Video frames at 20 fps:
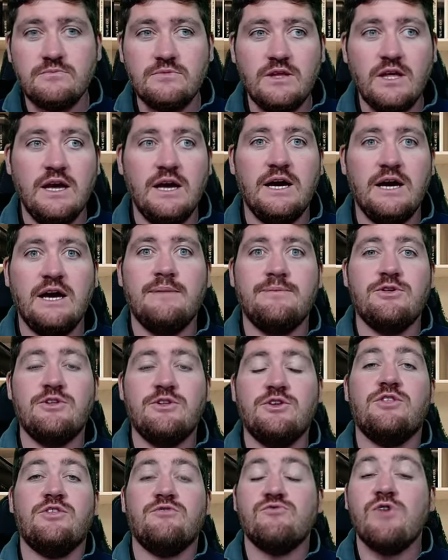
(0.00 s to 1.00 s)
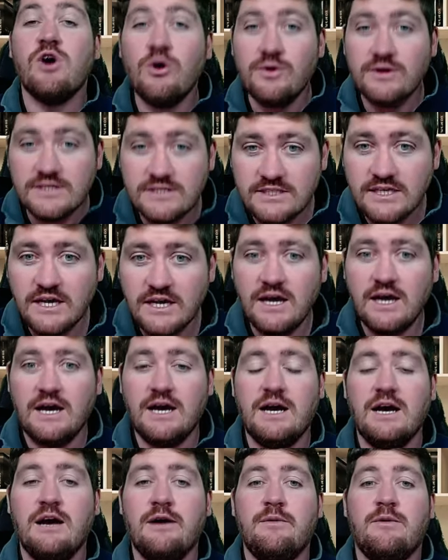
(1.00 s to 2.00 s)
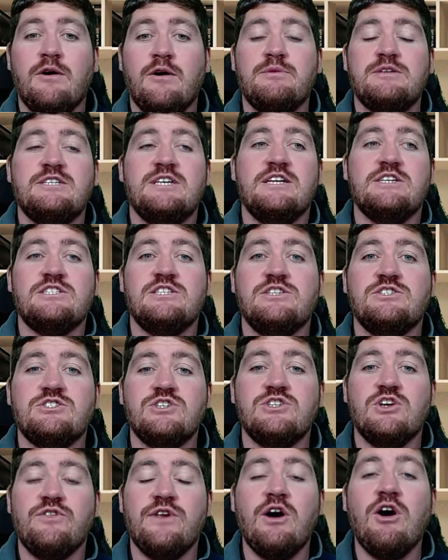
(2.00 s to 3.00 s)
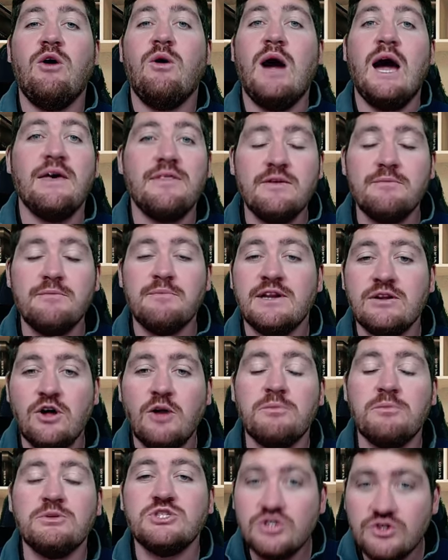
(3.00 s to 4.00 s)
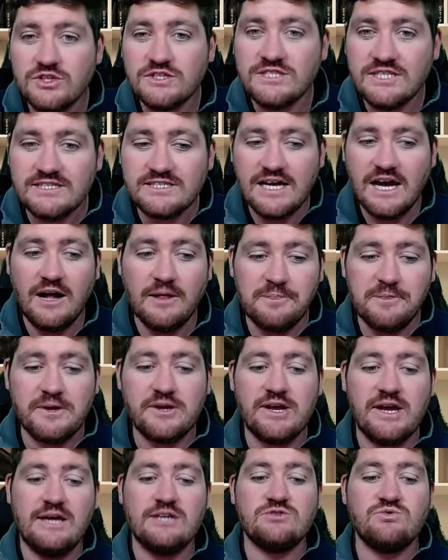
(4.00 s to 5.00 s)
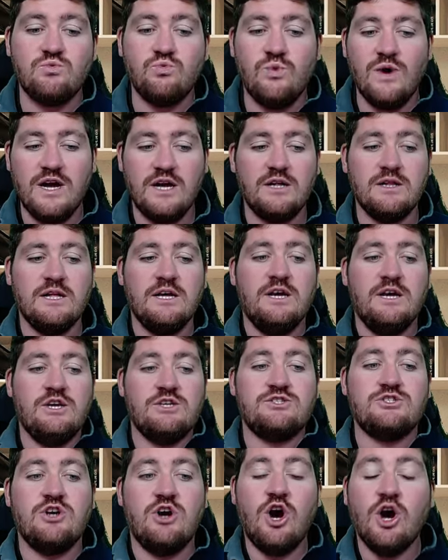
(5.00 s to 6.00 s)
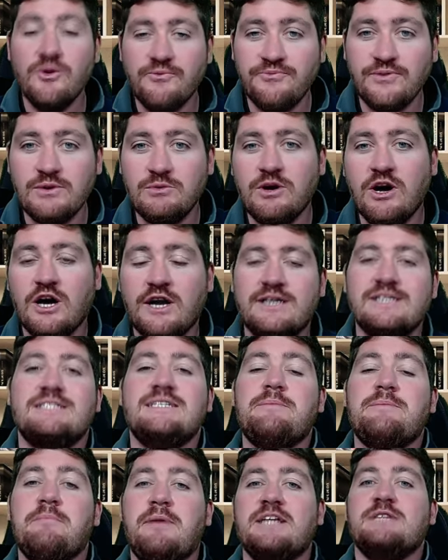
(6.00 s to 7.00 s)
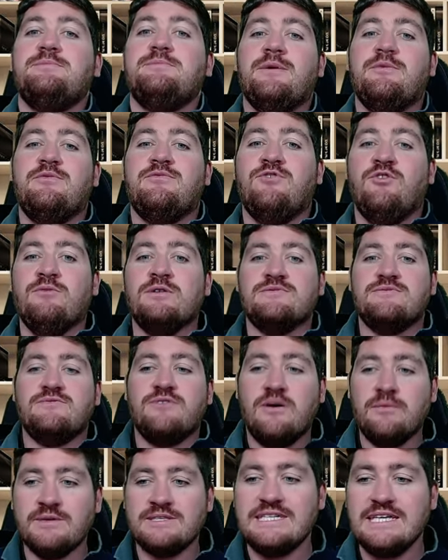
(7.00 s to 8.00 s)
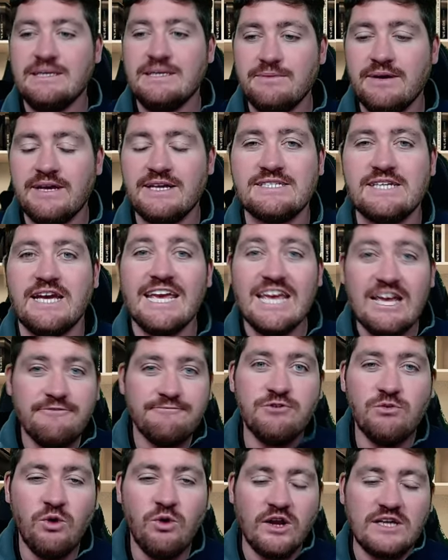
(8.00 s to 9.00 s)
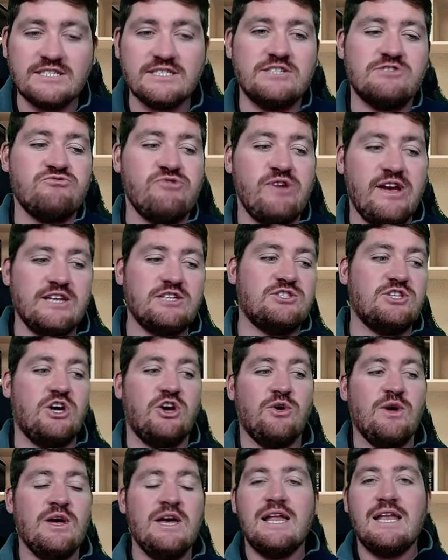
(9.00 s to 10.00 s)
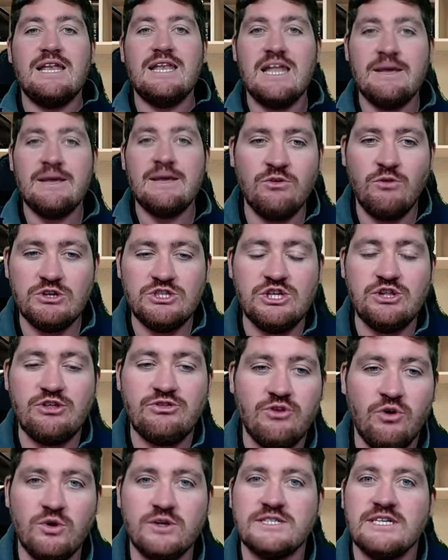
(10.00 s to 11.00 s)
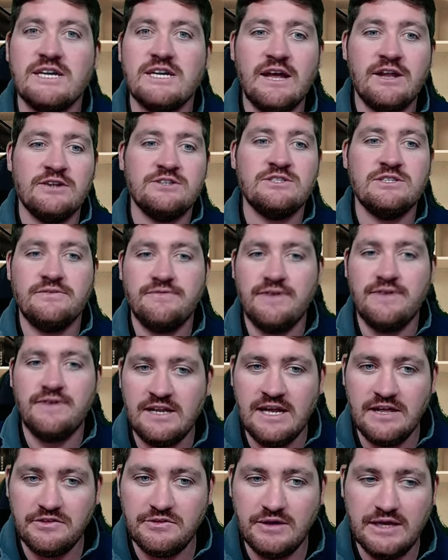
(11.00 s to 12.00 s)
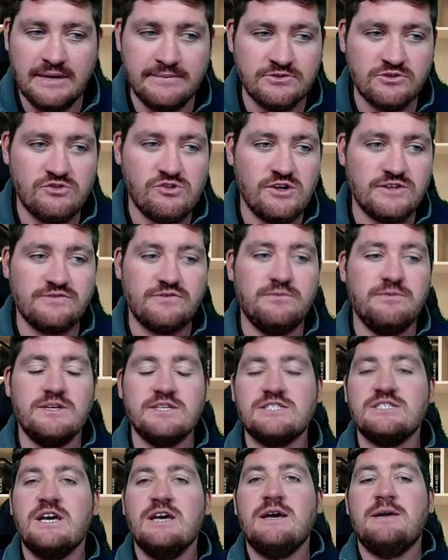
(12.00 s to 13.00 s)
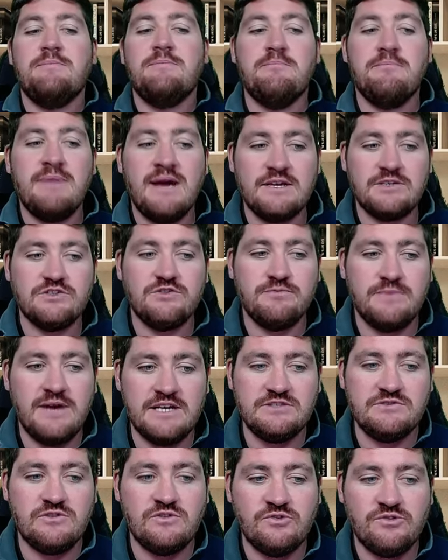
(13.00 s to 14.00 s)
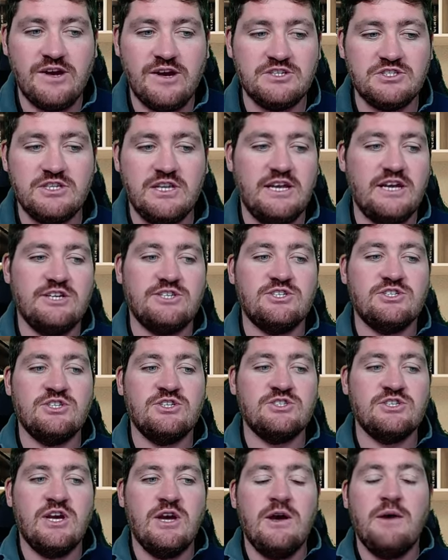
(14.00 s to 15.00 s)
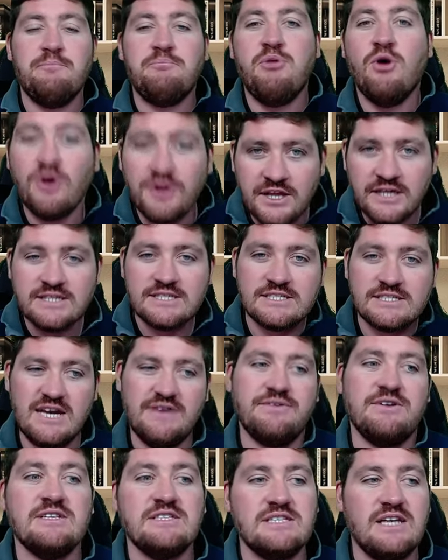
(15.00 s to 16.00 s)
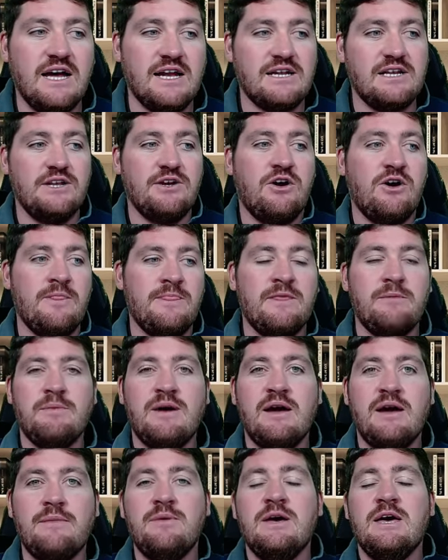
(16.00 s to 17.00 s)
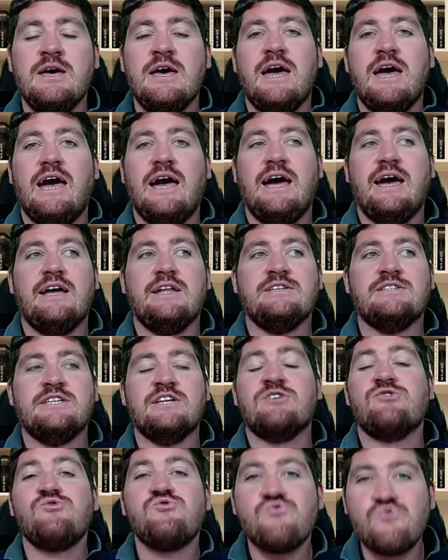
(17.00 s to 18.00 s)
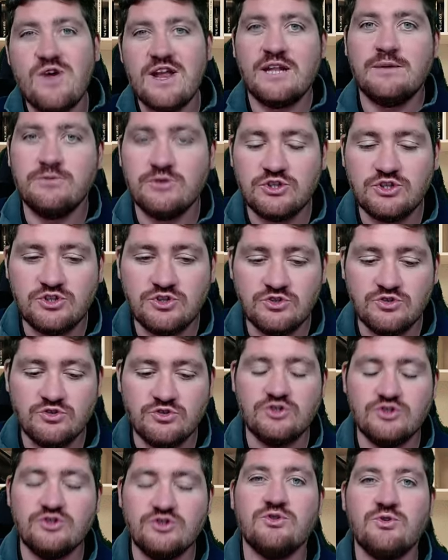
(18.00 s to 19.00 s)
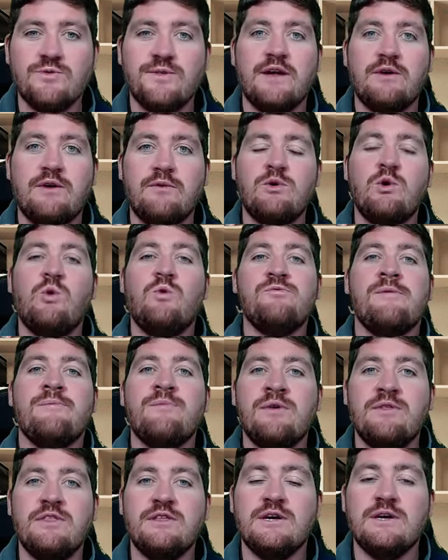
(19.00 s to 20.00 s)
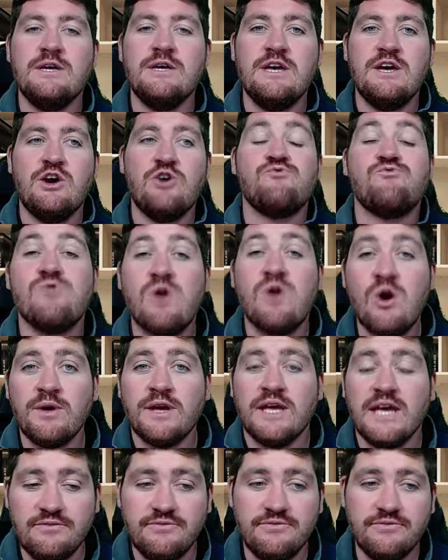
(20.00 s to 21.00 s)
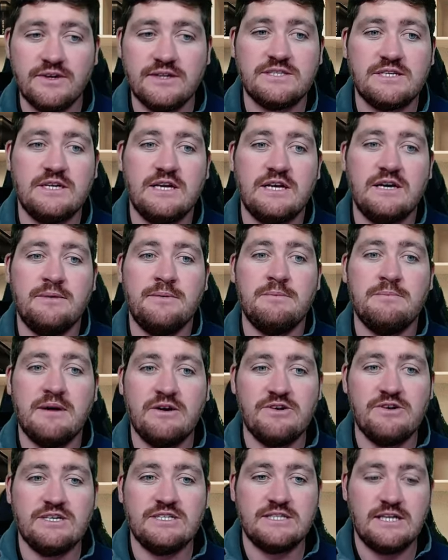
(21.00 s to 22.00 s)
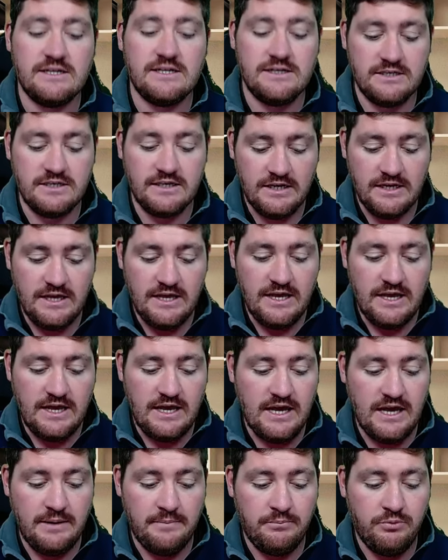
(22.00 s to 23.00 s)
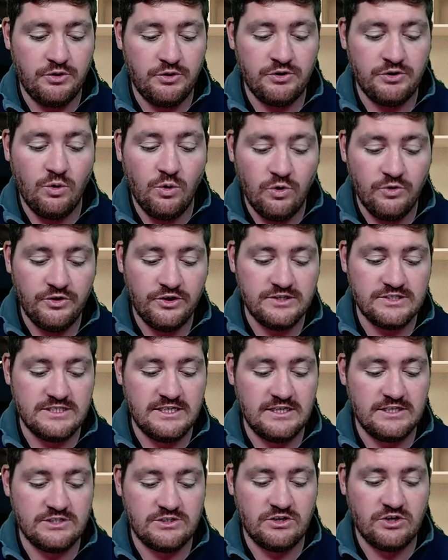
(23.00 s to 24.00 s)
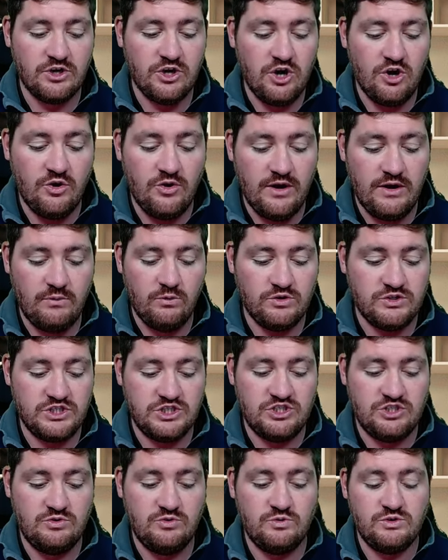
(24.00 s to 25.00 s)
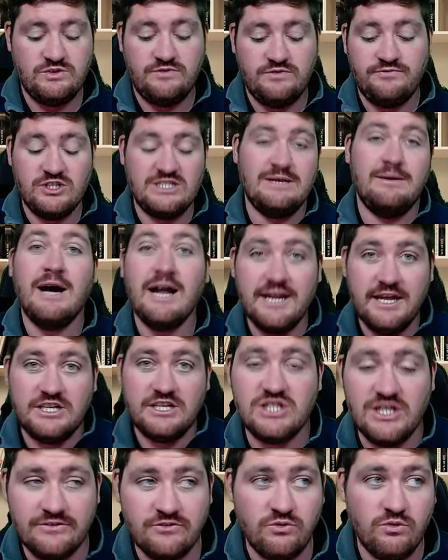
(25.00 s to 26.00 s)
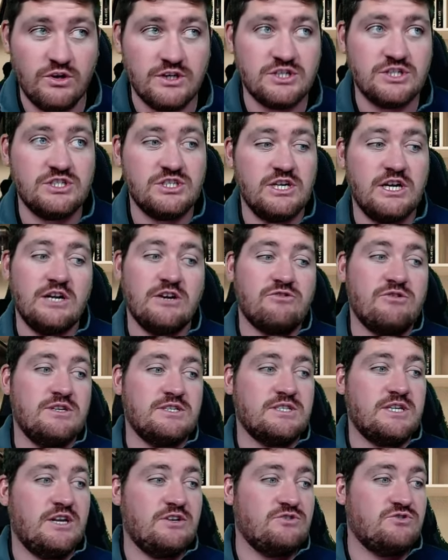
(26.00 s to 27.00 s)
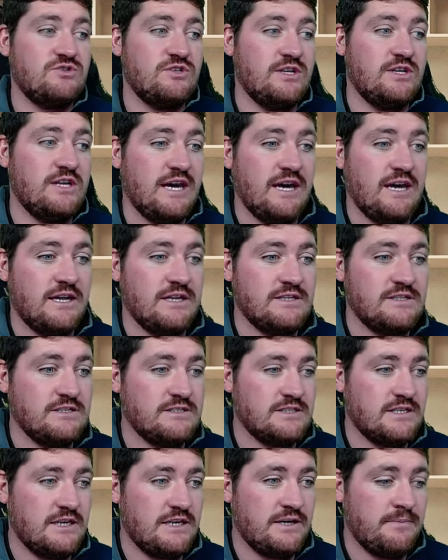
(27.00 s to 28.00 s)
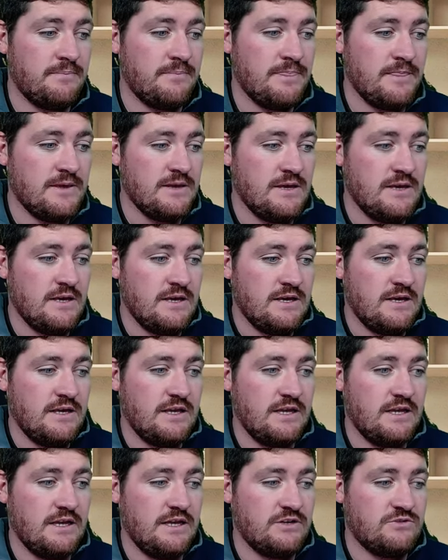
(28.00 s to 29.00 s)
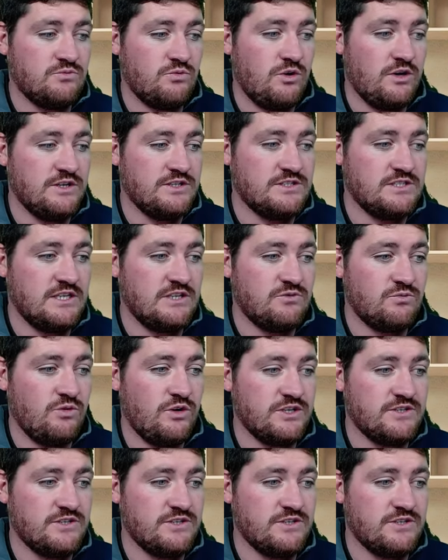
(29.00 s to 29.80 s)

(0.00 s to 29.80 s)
um, you know, the rowers um, are potentially. So there are other medal opportunities out there as well. So hopefully we are going to see a much better performance from Team SA. If you watch this race though, let me know what you thought. And if Alan Hatherly comes across from this, massive, massive congratulations putting South African cycling on the map and incredible to to do that. We all remember the heroic effort uh, Burry Stander um, put in all those years ago, which was the first time I'd actually ever watch uh, cross country, and um, it, it, was it was